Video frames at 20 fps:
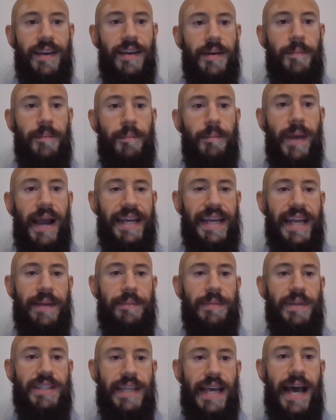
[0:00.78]
My
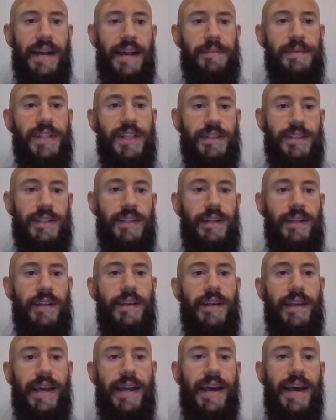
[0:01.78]
name is Adam Tilson,
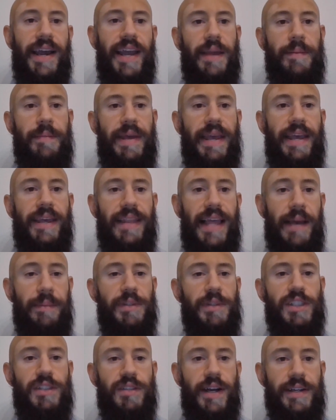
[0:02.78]
and I am a lab
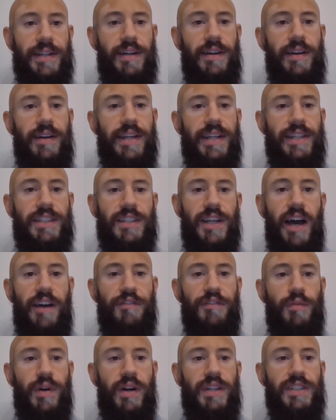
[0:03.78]
instructor in
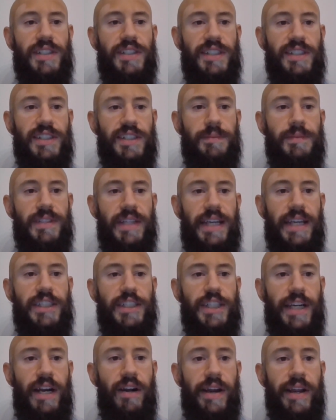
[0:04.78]
software systems
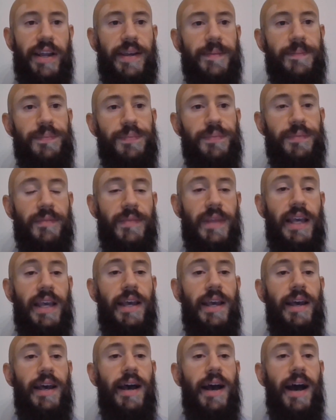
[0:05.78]
engineering.
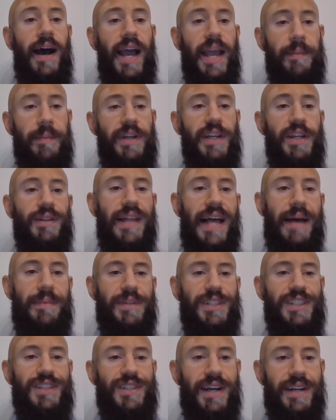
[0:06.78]
I am a new lab
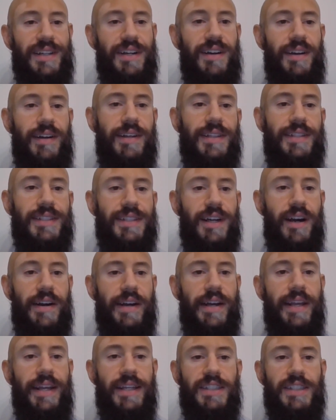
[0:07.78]
instructor
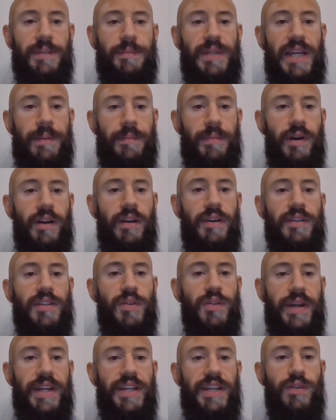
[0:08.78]
starting in September
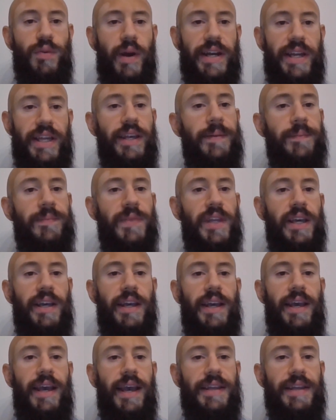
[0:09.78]
2020,
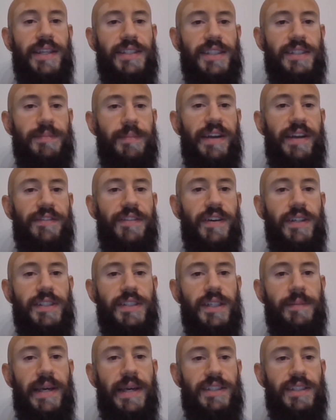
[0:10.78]
and this is my first
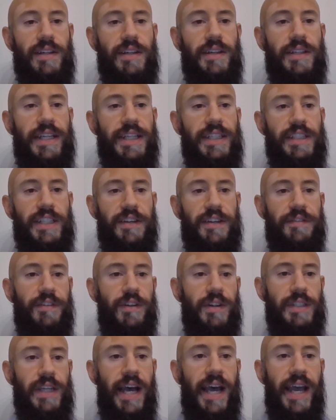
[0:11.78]
semester teaching
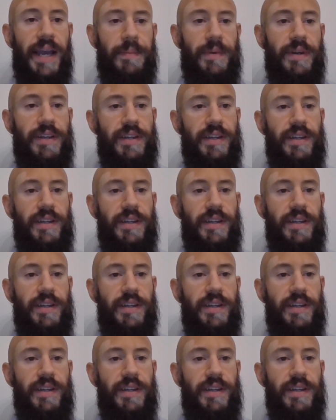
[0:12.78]
full-time.